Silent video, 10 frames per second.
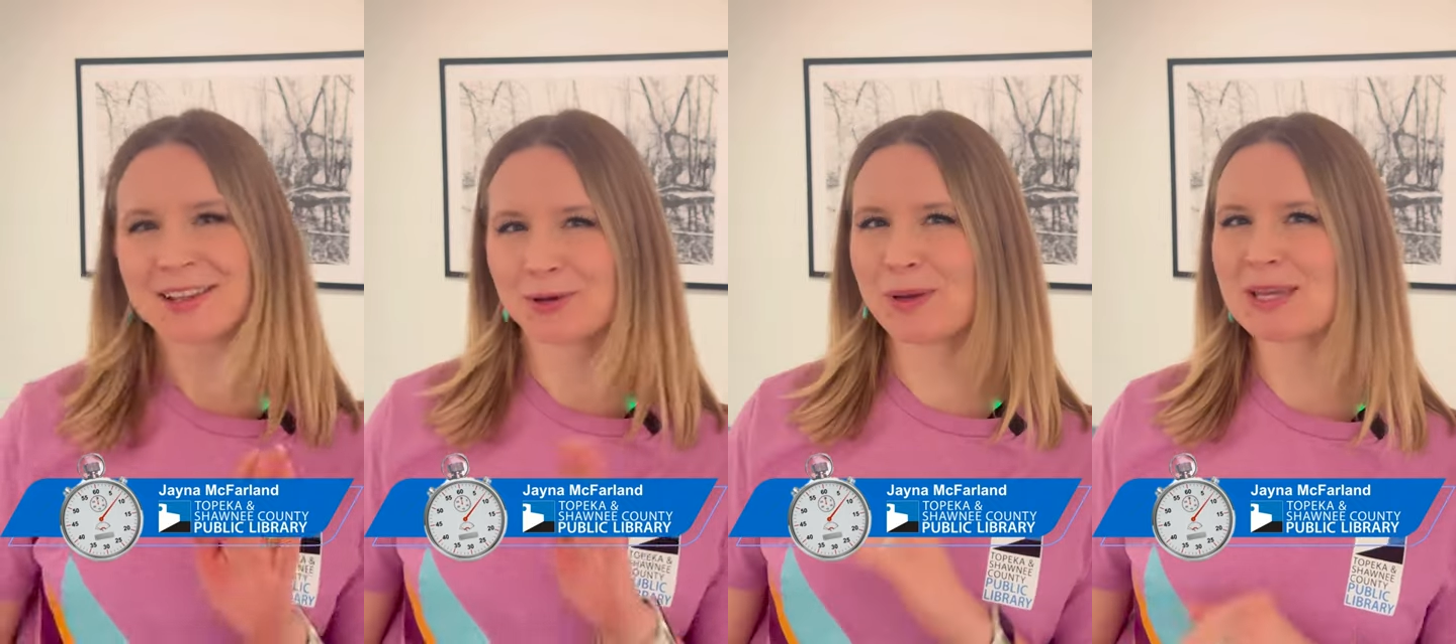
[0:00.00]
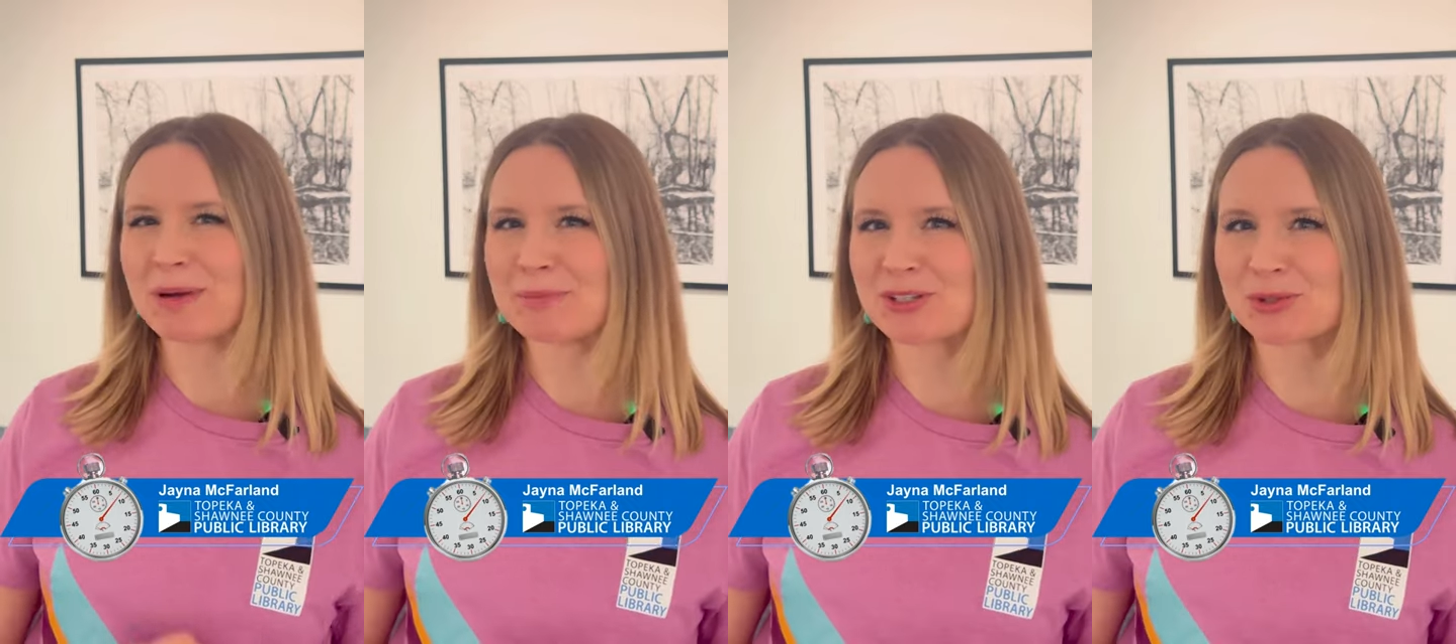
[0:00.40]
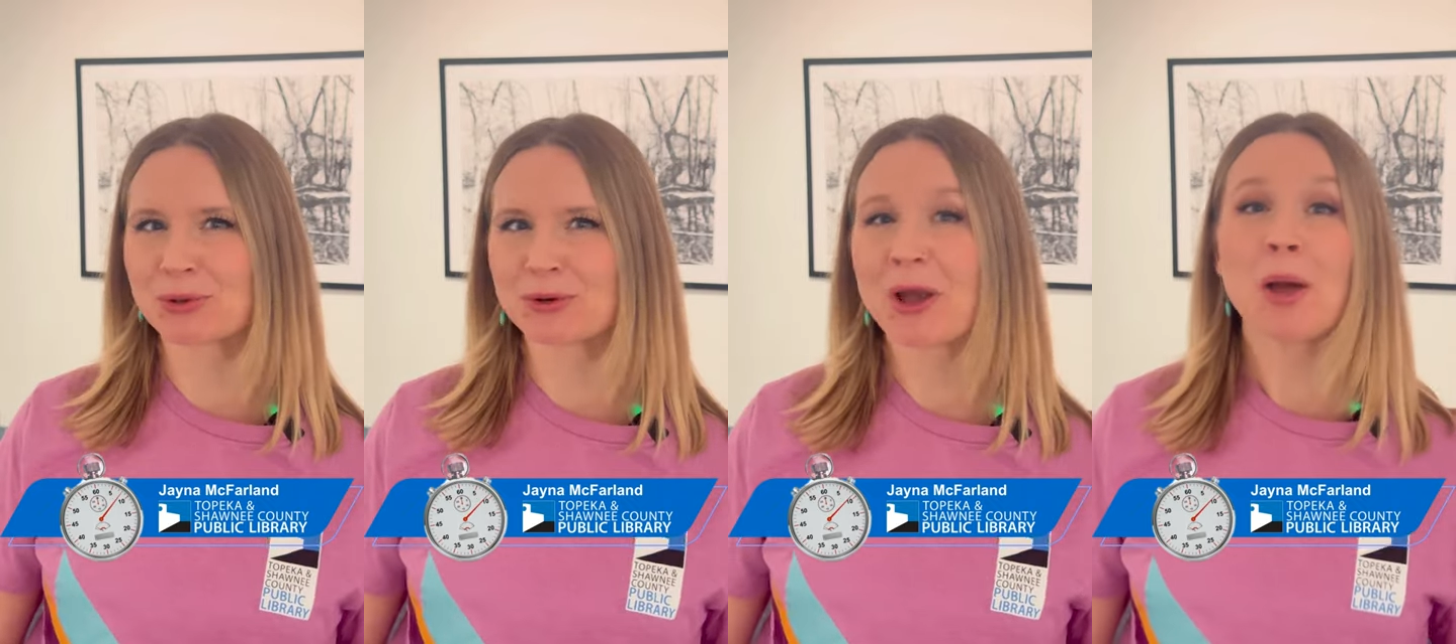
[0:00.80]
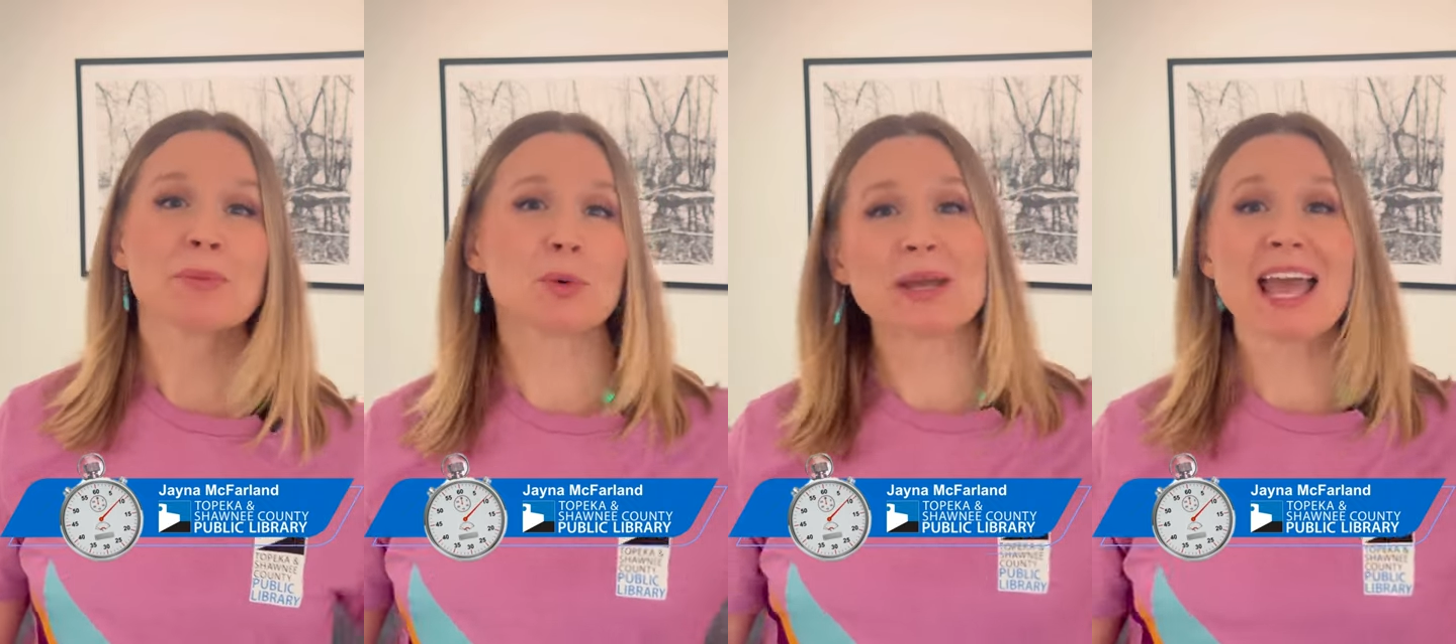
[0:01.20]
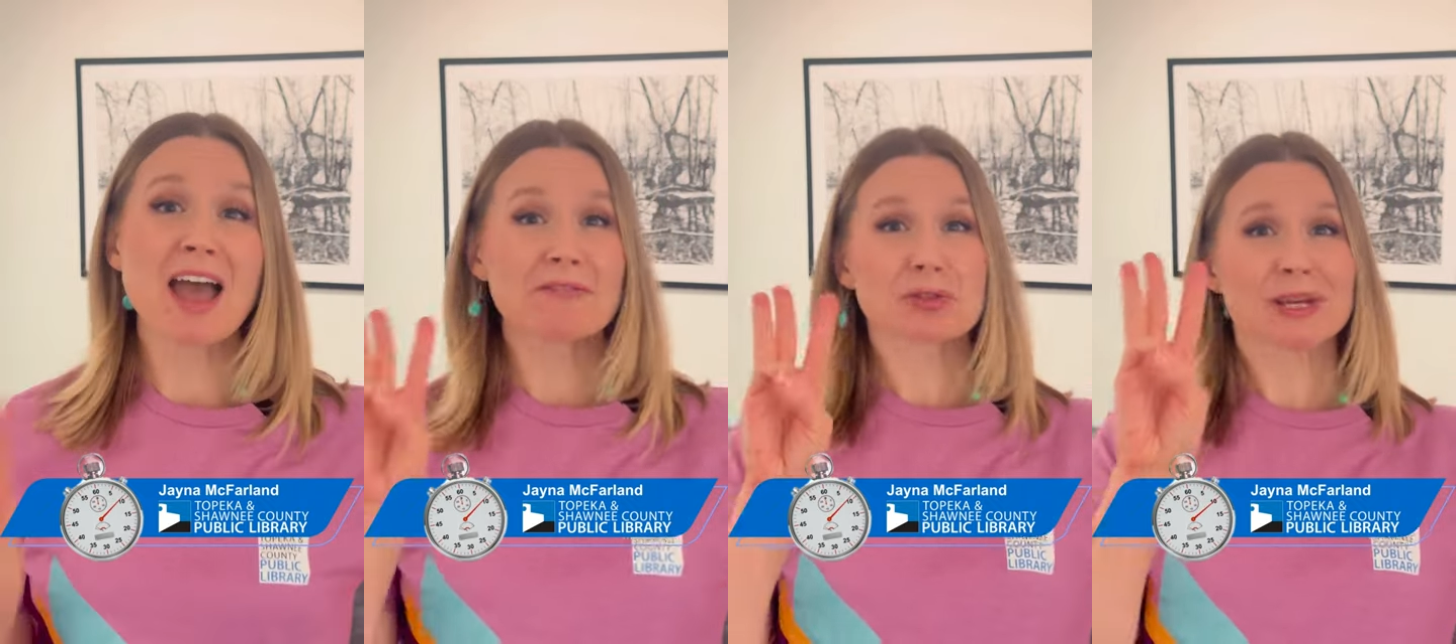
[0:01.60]
The week might be shorter, but we
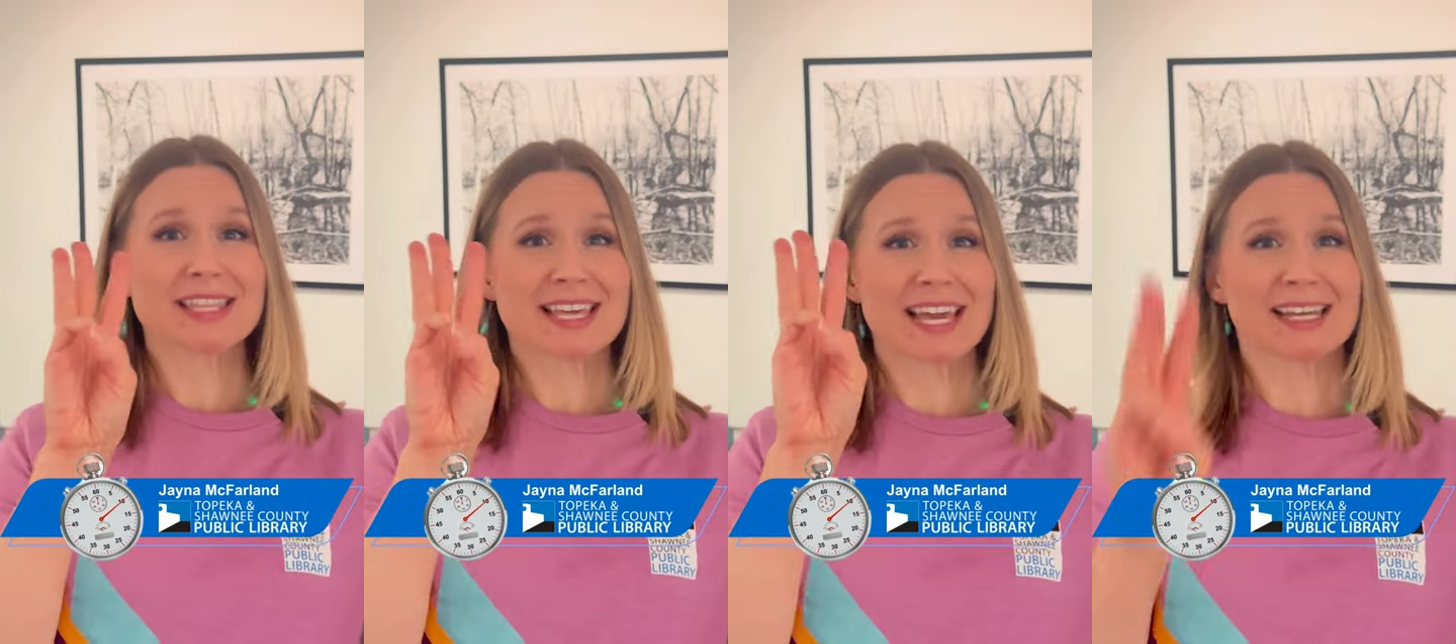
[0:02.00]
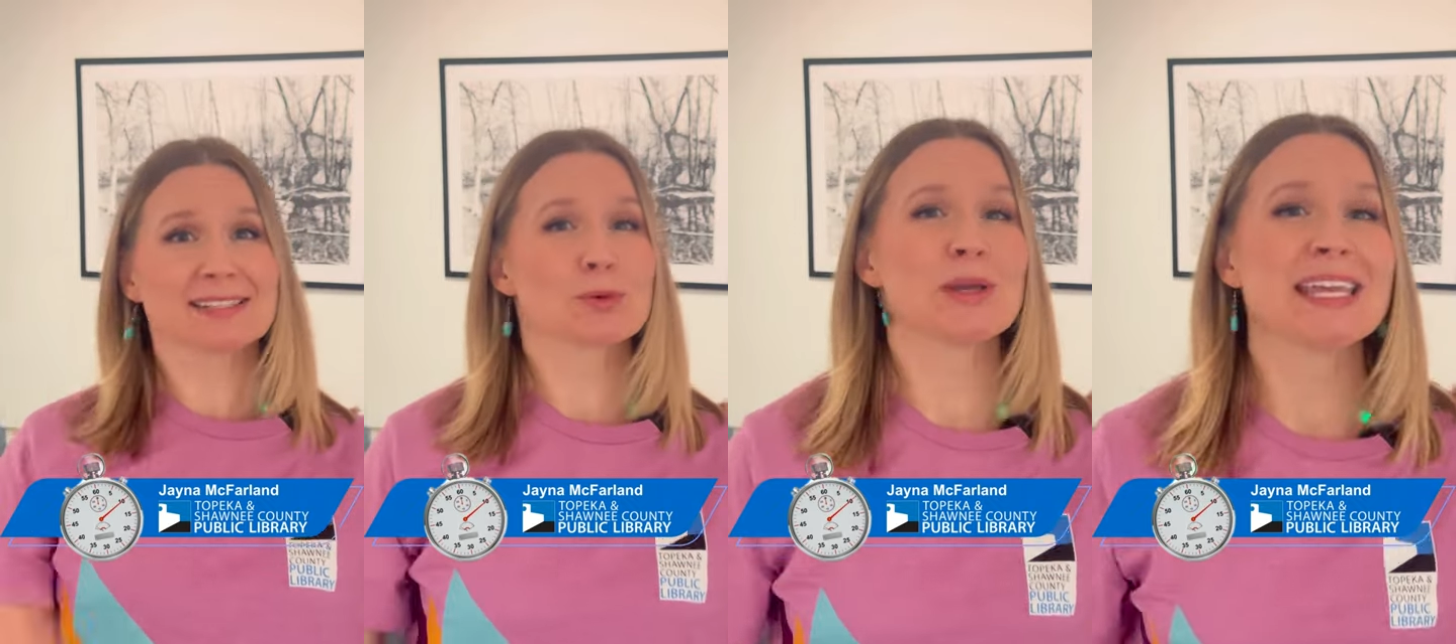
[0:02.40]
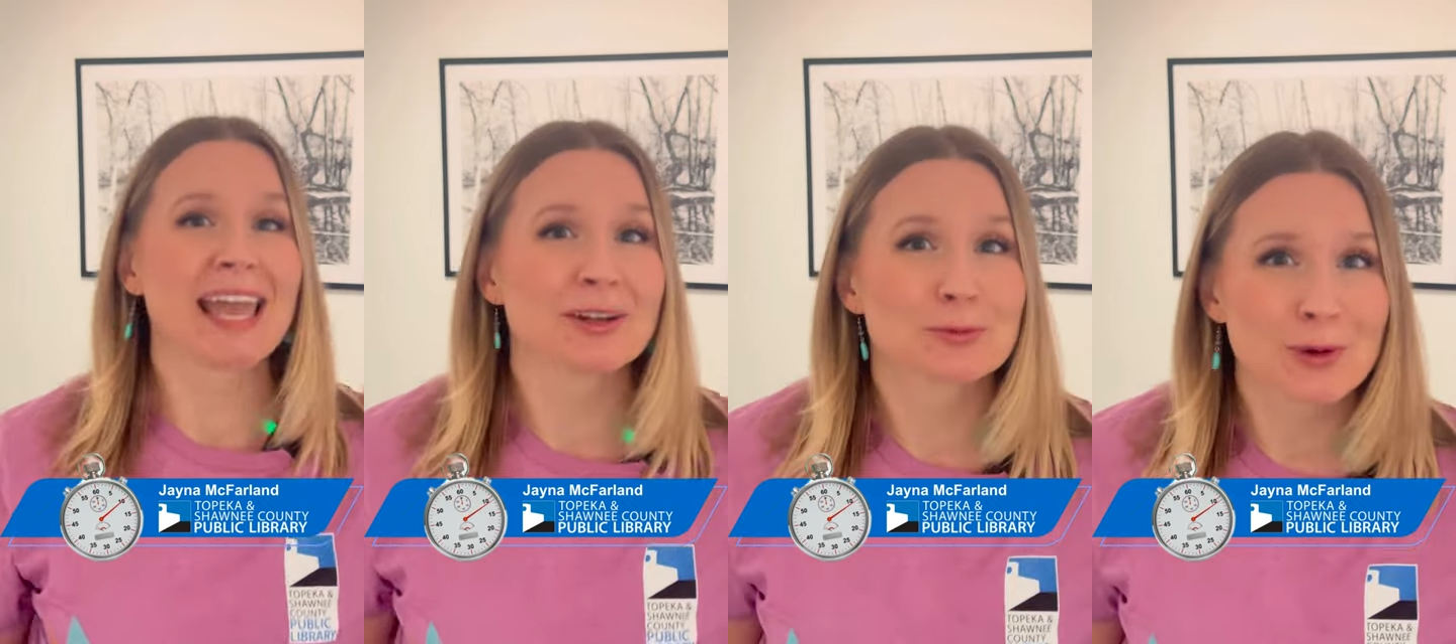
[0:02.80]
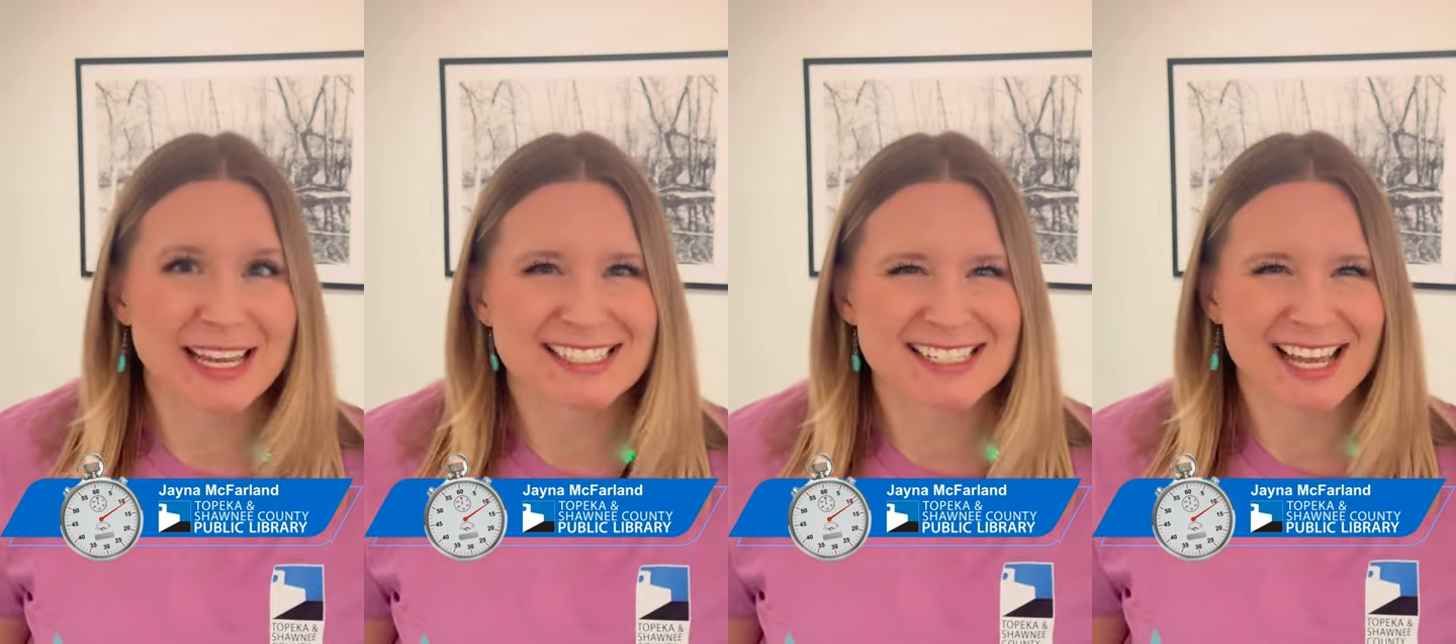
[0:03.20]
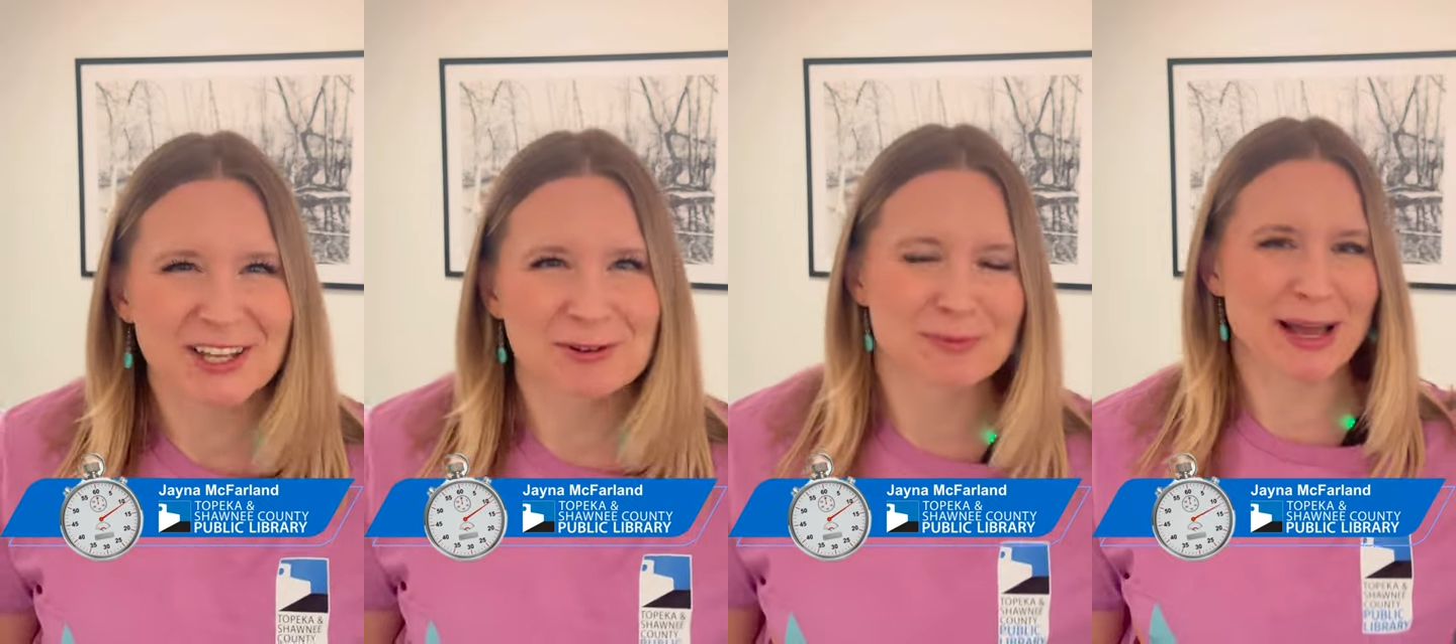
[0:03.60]
have three things we can't wait to
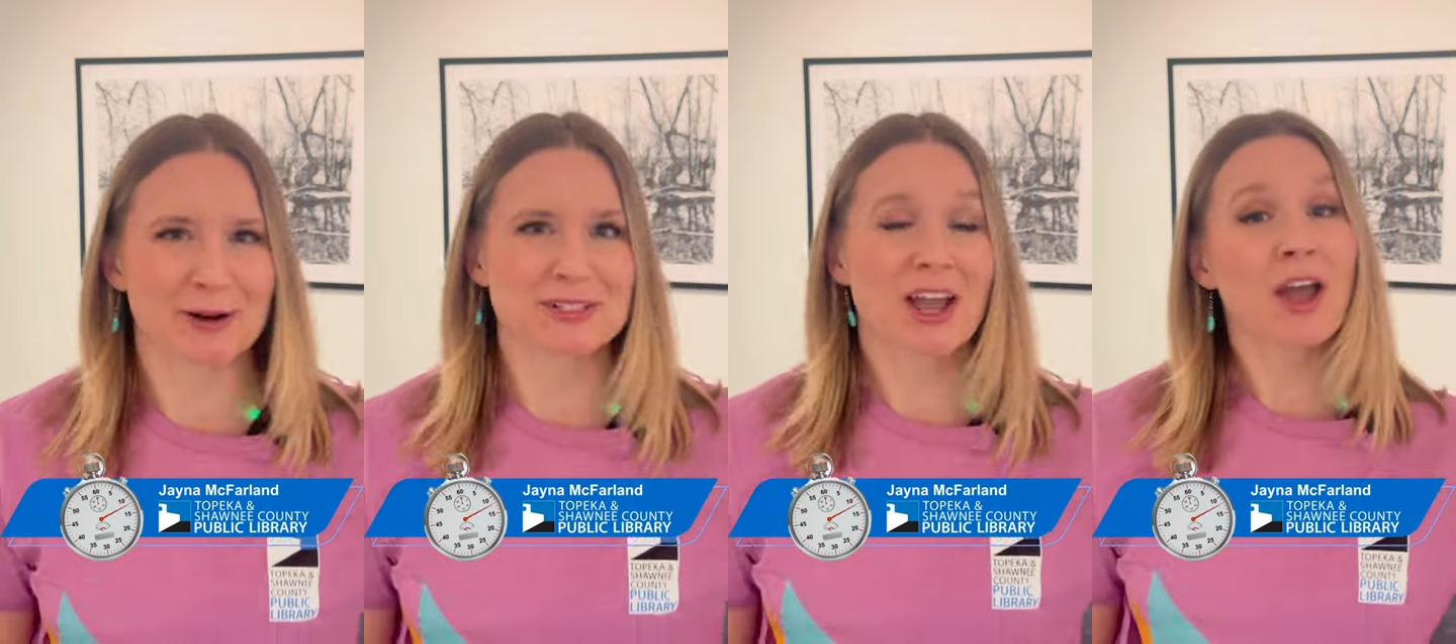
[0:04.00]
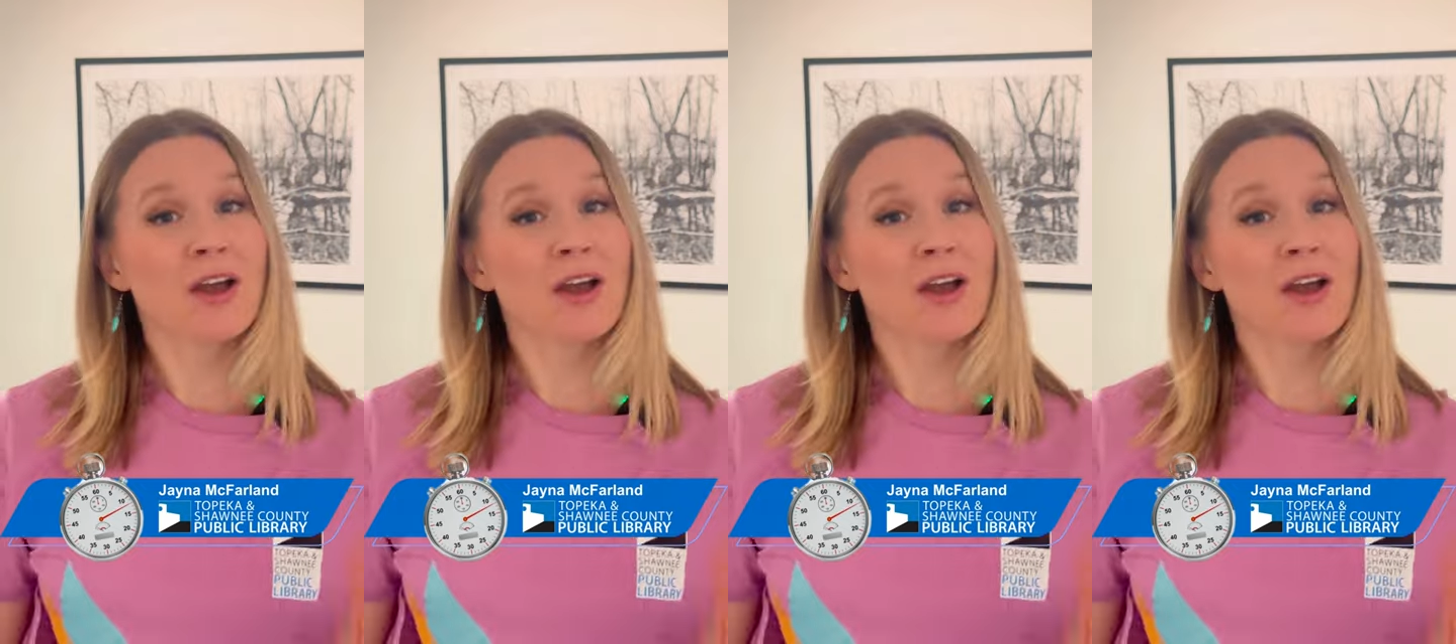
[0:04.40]
tell you about.